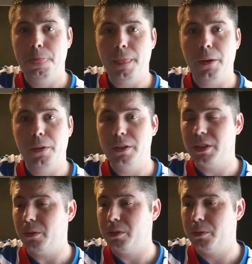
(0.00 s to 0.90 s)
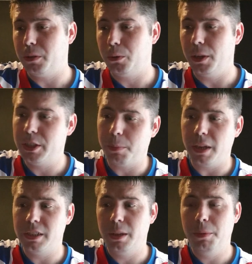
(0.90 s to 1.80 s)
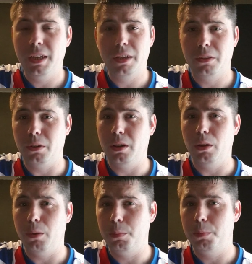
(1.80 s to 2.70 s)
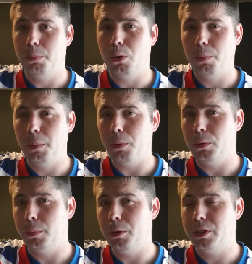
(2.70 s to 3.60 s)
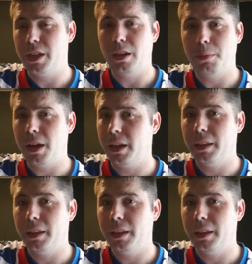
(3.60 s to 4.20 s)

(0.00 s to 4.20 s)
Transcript: Now the results were quite surprising to me. I thought a lot more people would have put centre back.